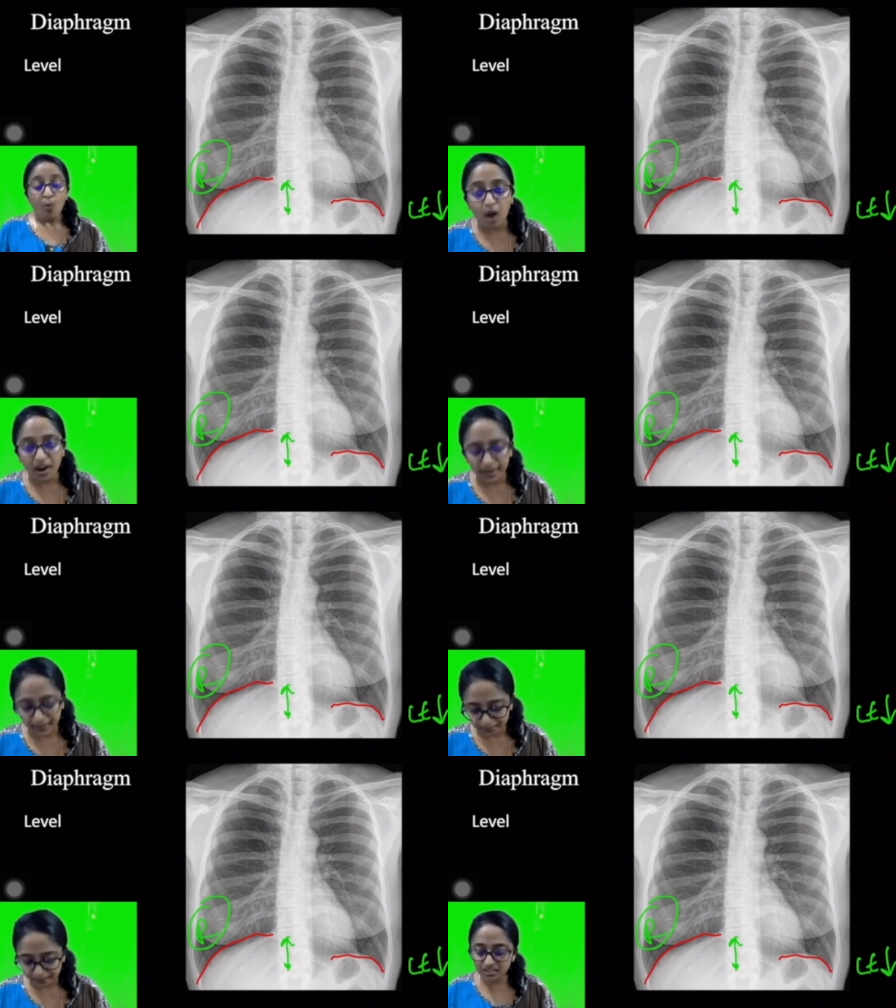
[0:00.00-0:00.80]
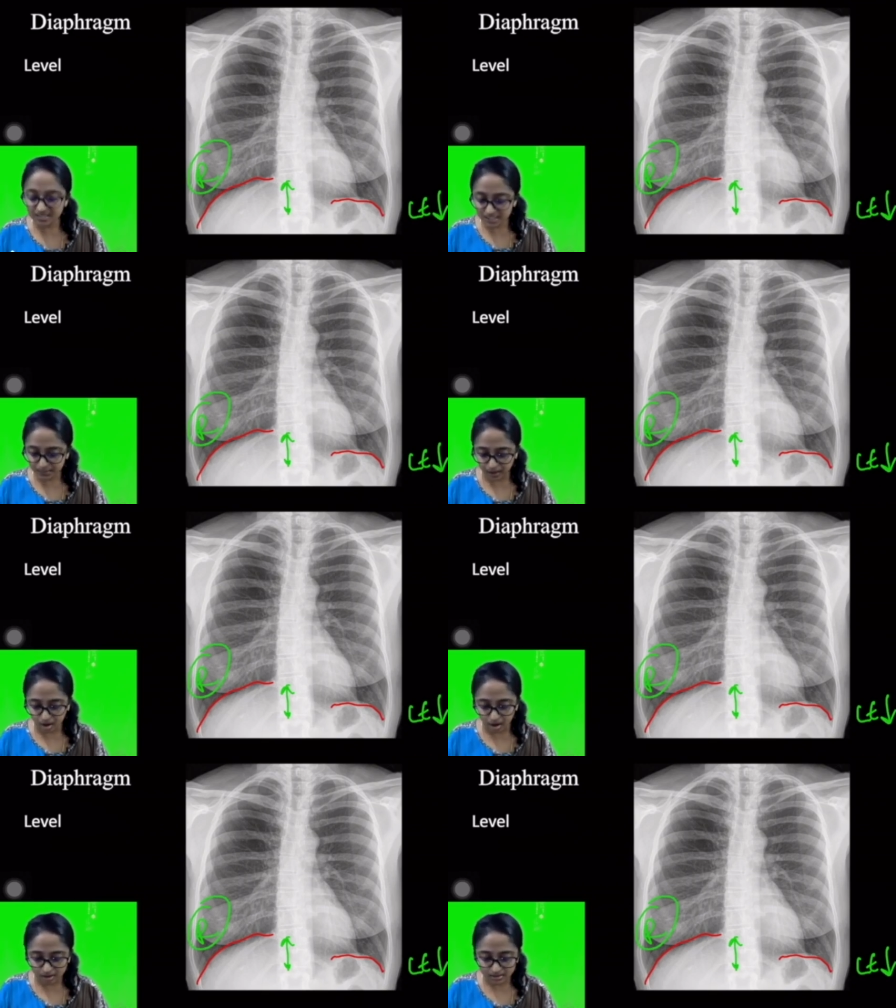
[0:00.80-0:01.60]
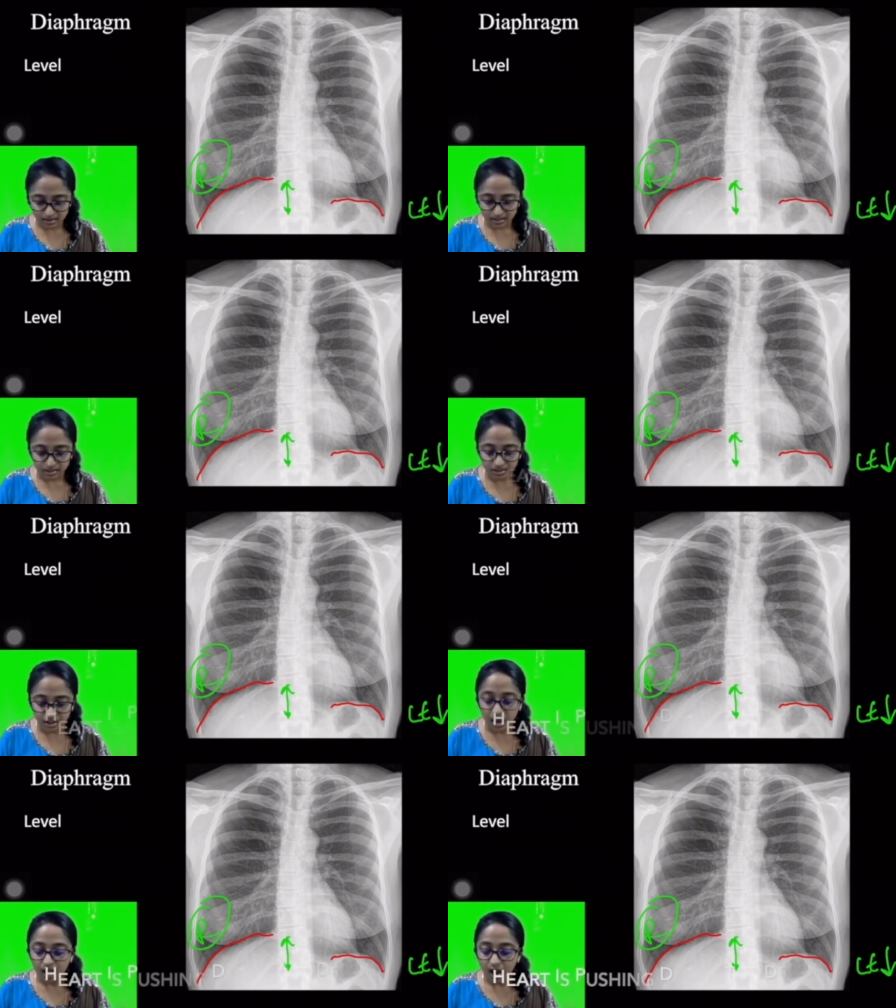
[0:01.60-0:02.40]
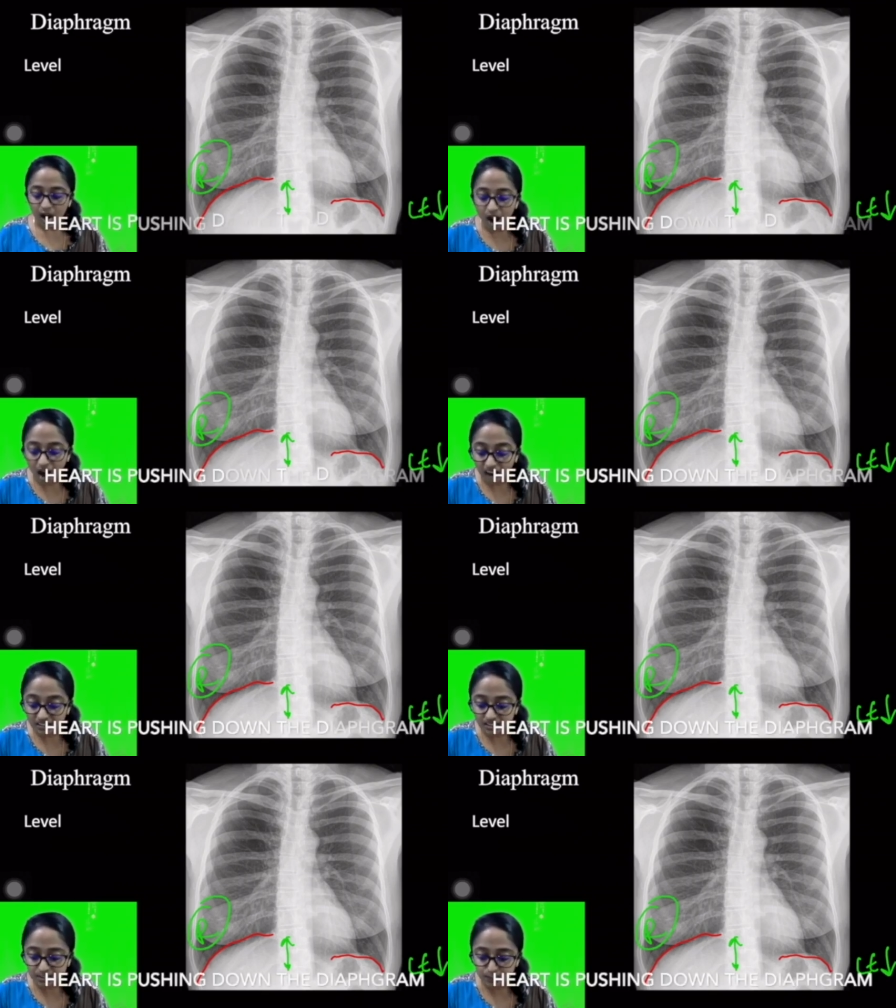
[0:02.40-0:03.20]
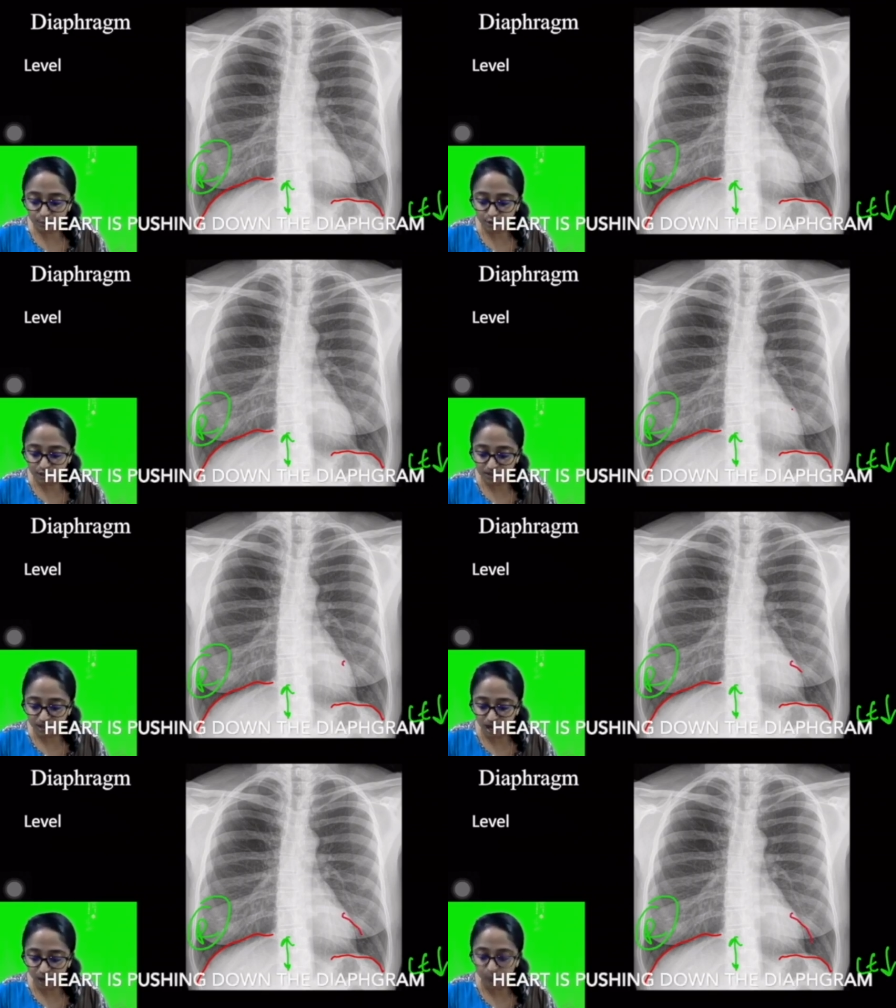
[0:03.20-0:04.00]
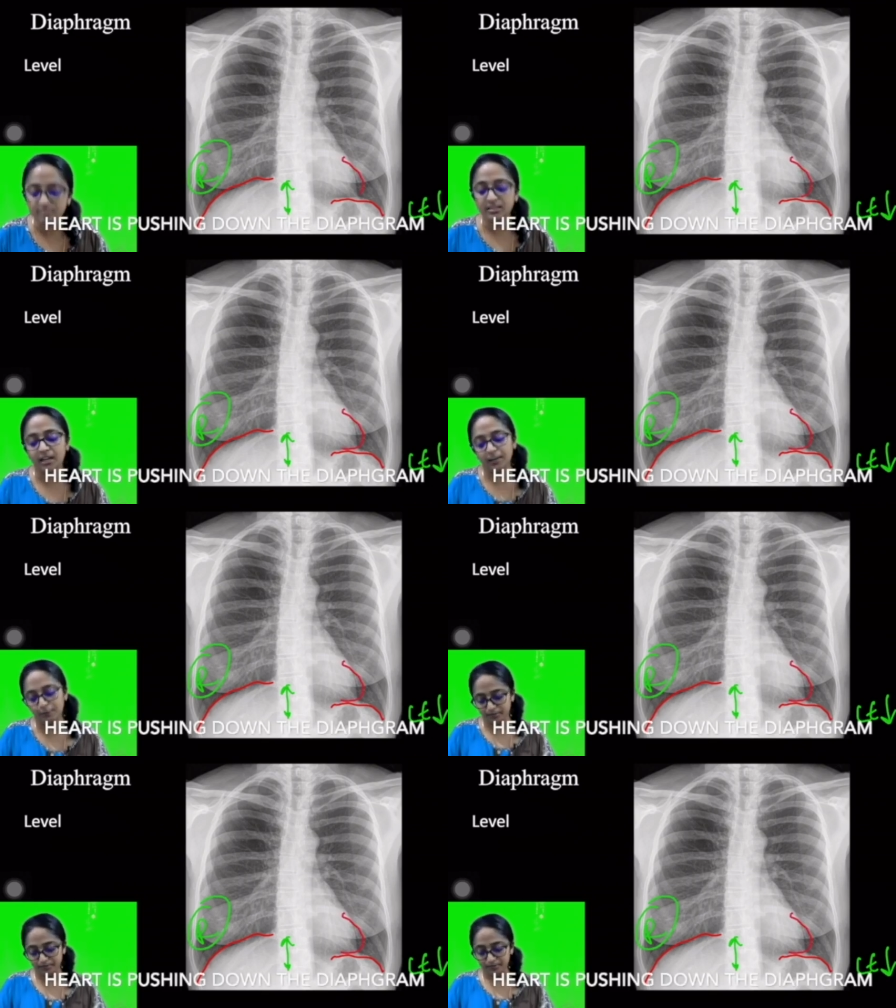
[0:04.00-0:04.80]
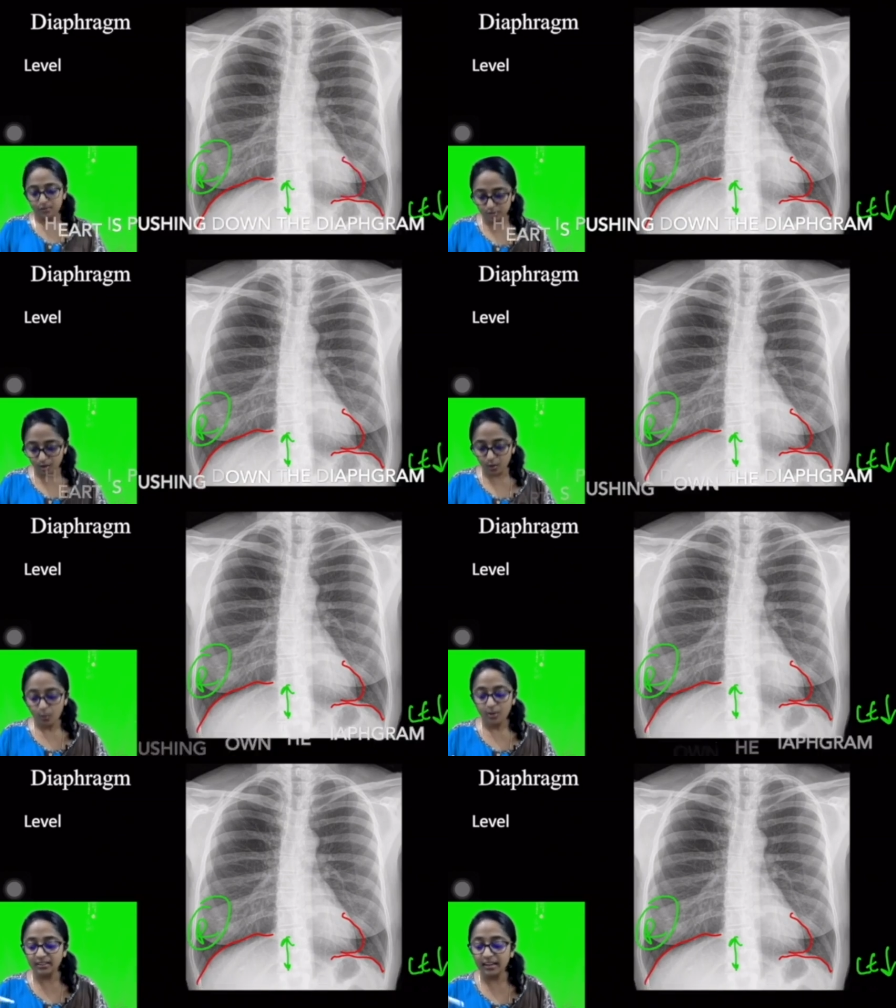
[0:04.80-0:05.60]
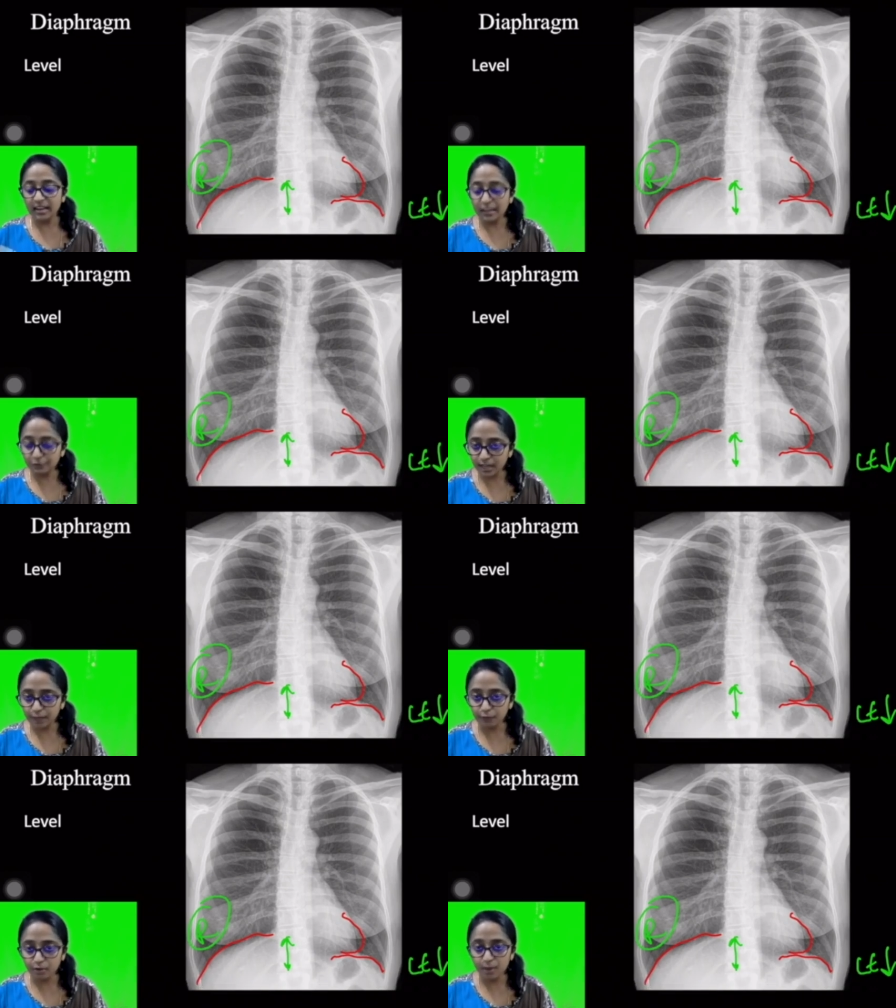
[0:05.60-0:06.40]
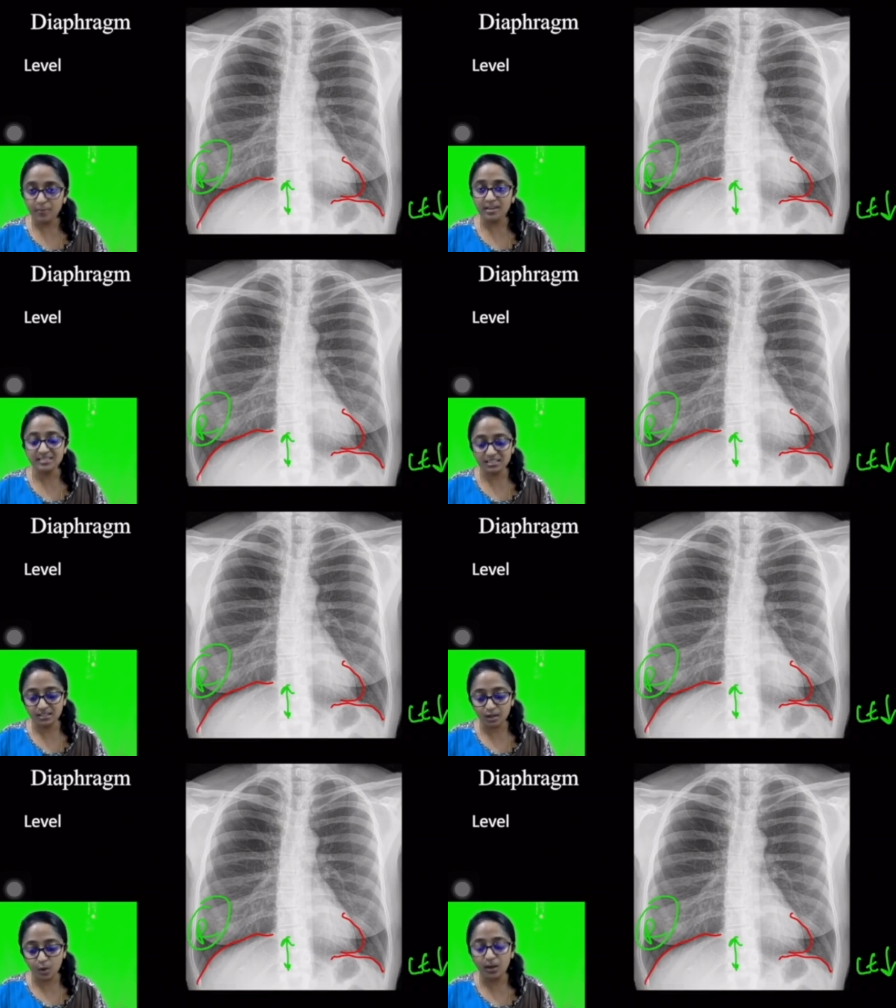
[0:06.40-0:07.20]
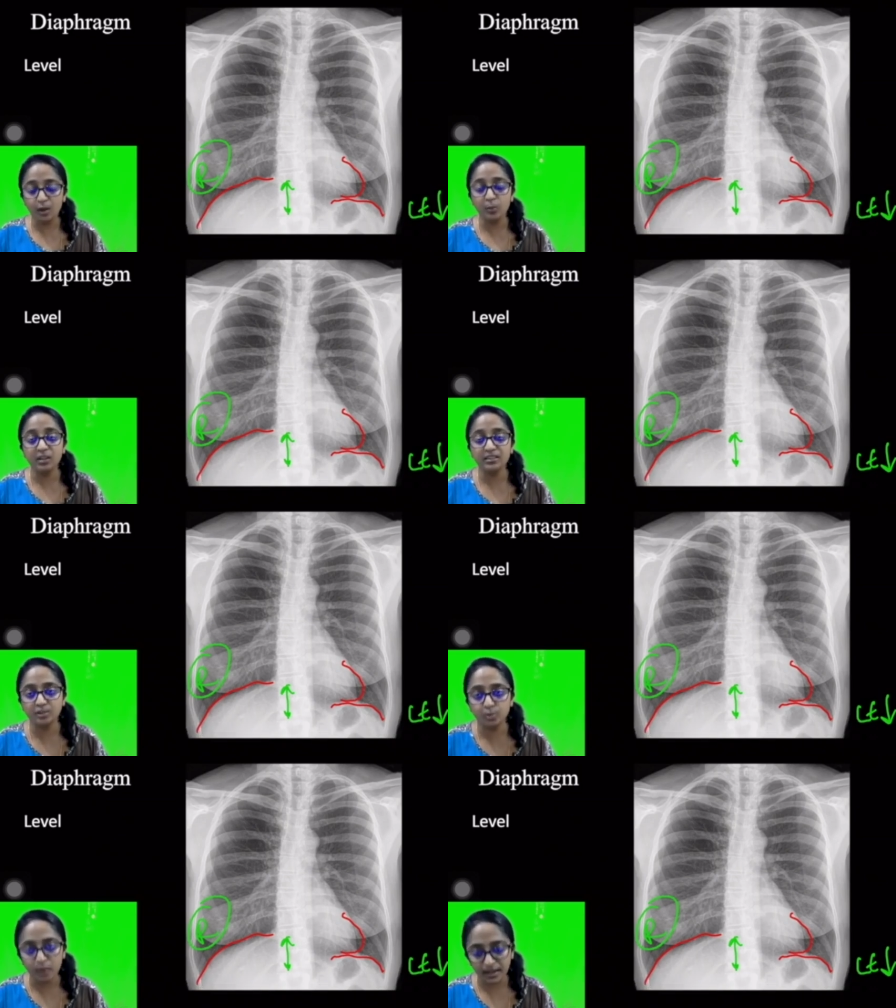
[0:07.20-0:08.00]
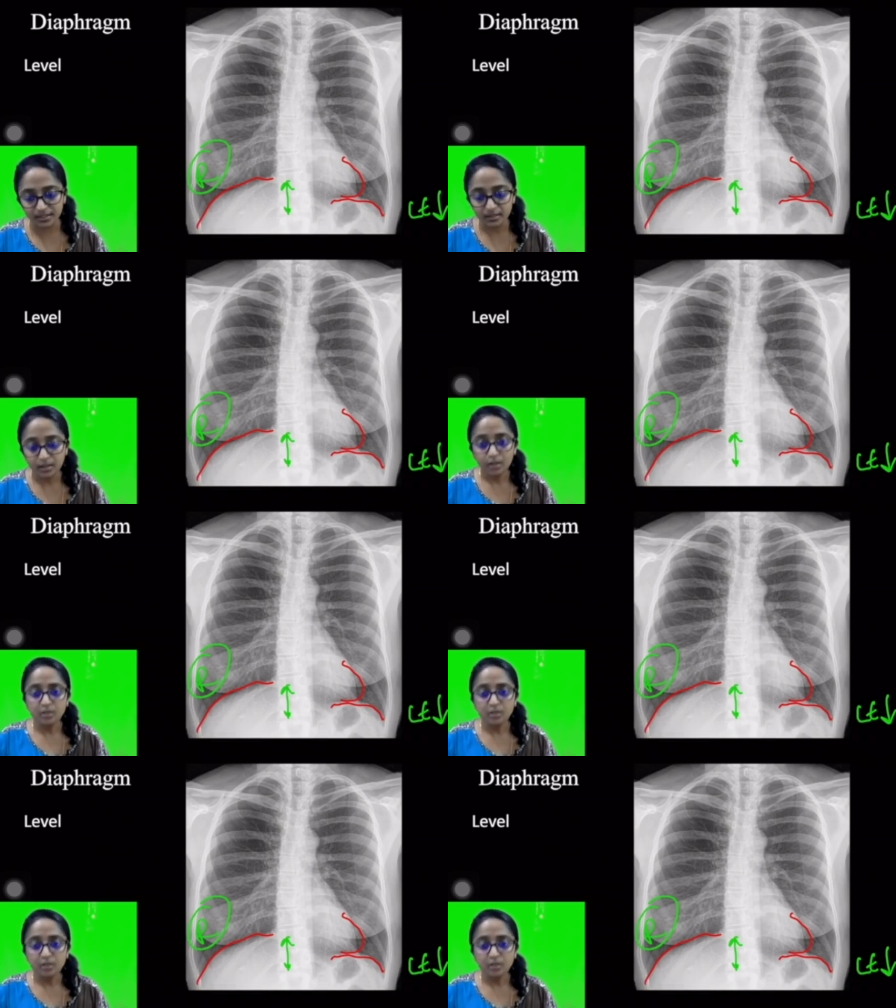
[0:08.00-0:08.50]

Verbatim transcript: Why? This is because the heart is pushing down the diaphragm. So, the left diaphragm is at a lower level than the right.